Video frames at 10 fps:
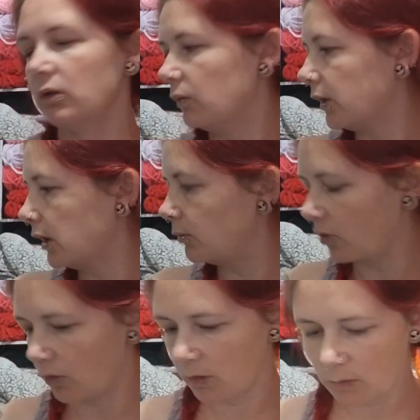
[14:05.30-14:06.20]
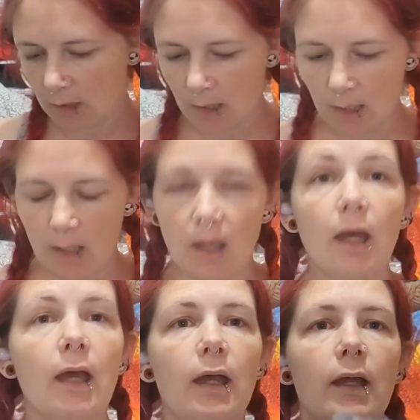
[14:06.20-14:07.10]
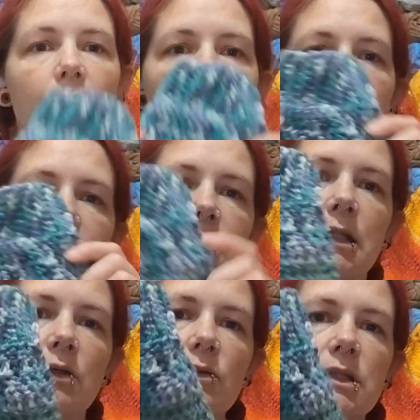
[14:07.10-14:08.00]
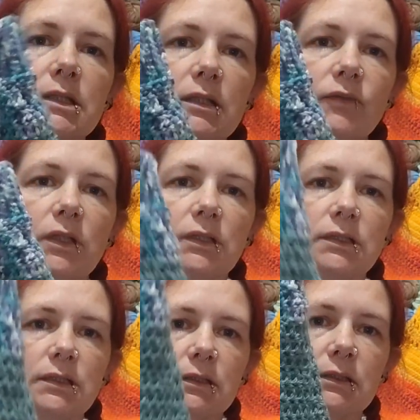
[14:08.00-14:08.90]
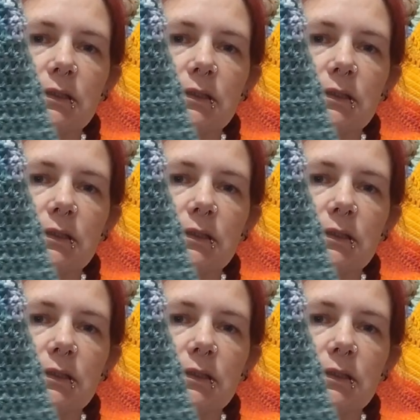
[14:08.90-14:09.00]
I don't know why I keep showing you. And this is how the sleeve looks.